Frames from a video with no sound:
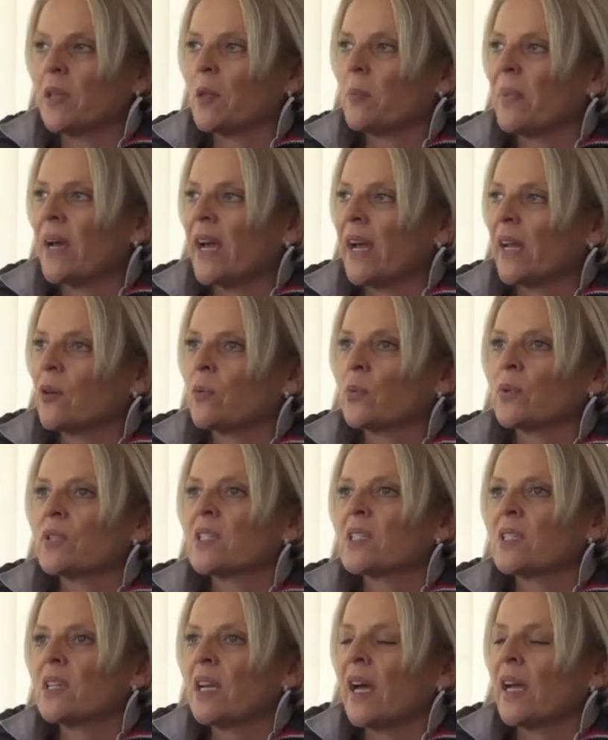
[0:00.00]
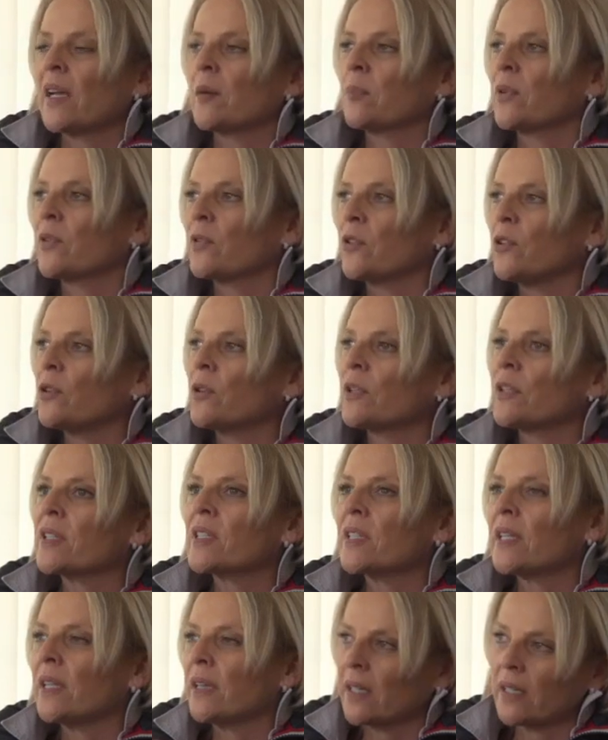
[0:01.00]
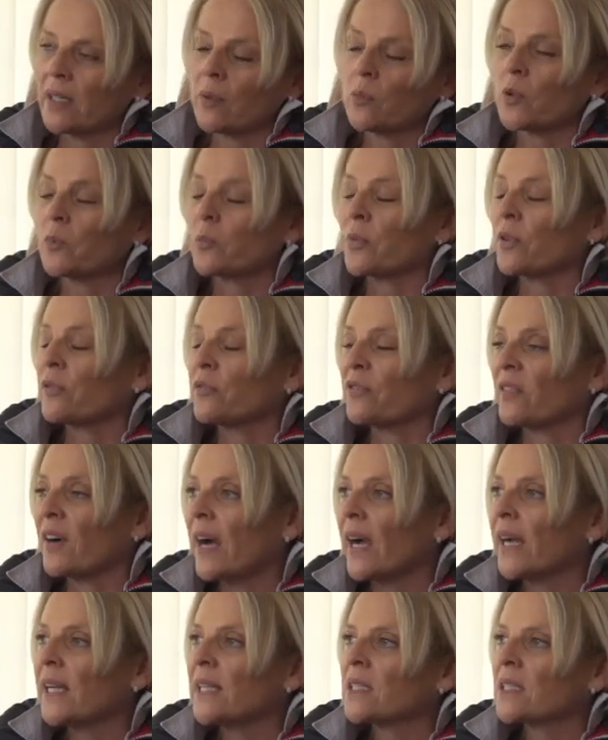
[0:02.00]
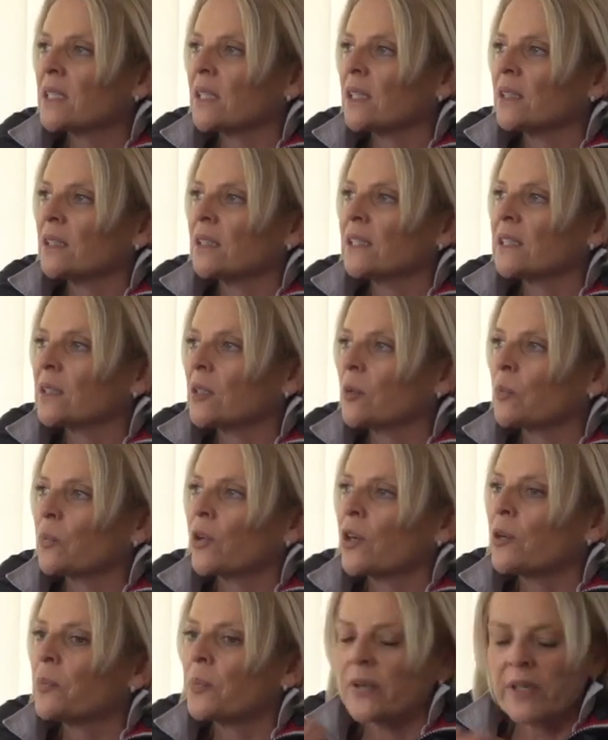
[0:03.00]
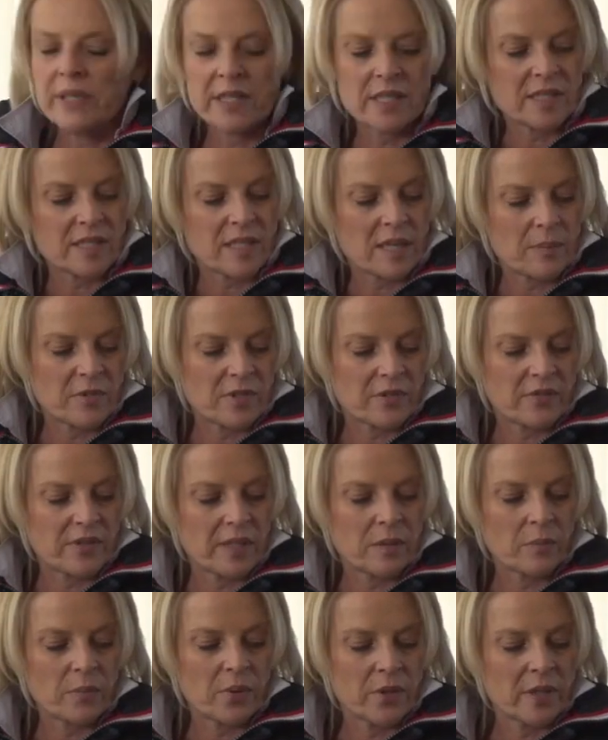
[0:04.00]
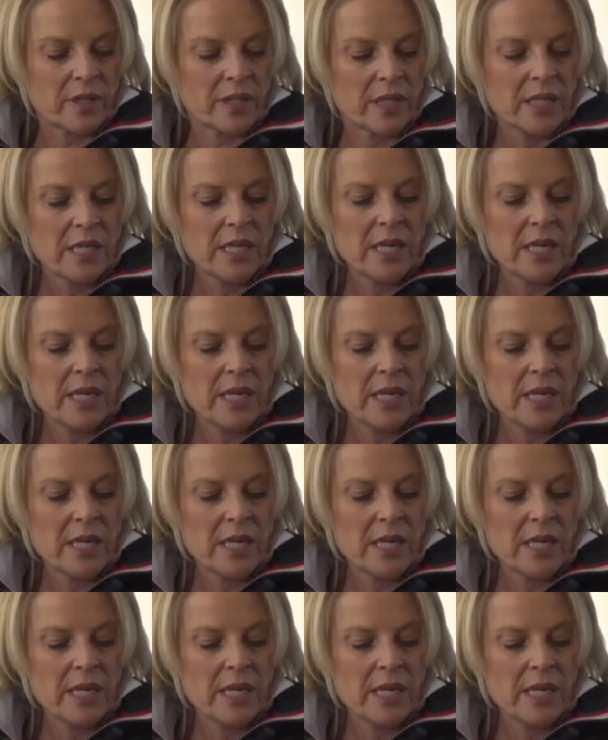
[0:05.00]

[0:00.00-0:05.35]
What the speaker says: the band would slide, but you could see that it would provide a little proprioceptive input.